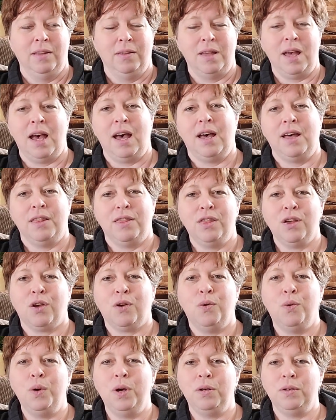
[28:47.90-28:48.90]
the
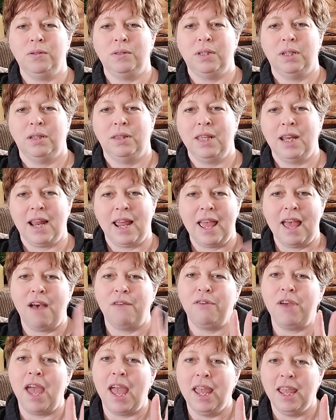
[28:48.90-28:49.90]
quilt that I
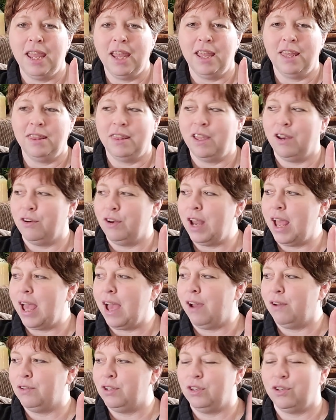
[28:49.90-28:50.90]
have hanging in there
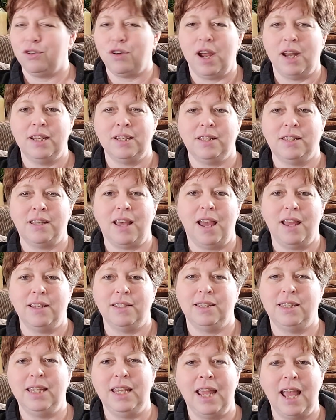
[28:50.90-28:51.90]
now to try to
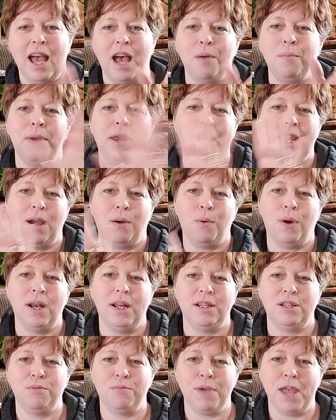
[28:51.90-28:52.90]
see how many I
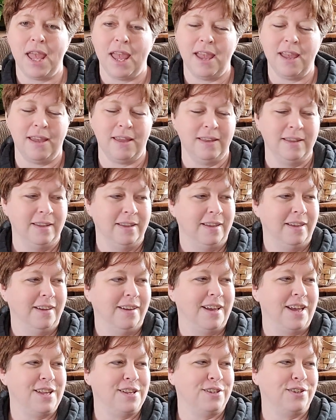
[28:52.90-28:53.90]
wanted to make.
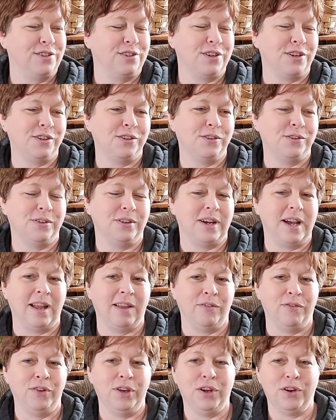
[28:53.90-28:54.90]
And so I
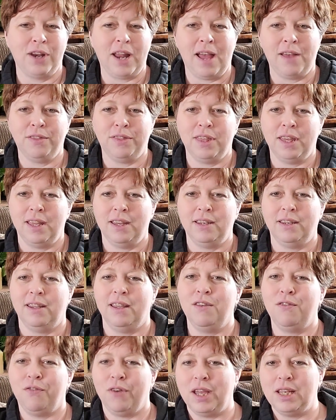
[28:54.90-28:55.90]
figured out that
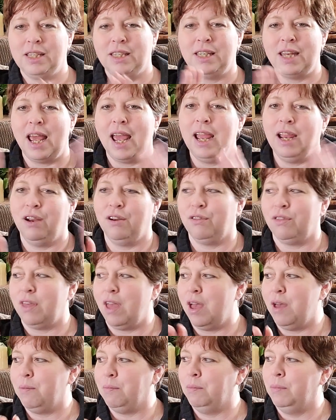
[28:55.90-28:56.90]
if I stagger
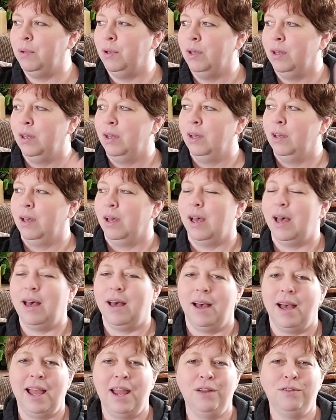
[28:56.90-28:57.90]
them,
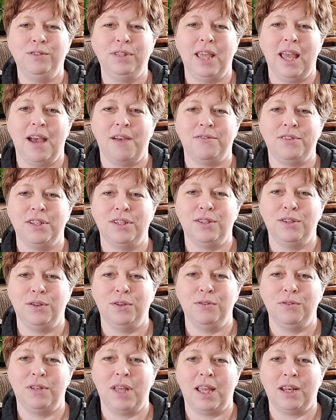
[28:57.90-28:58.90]
I only have to
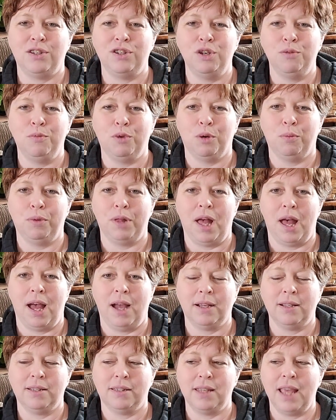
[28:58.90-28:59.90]
do like 2 more
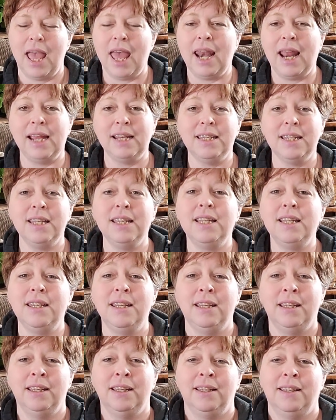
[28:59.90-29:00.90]
blocks. And I did
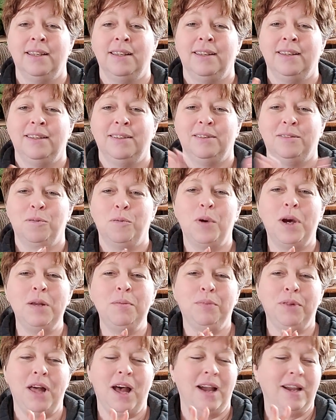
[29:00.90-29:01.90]
1
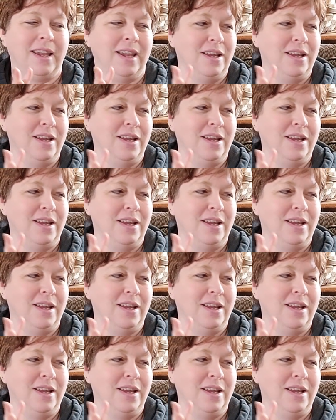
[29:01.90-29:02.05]
block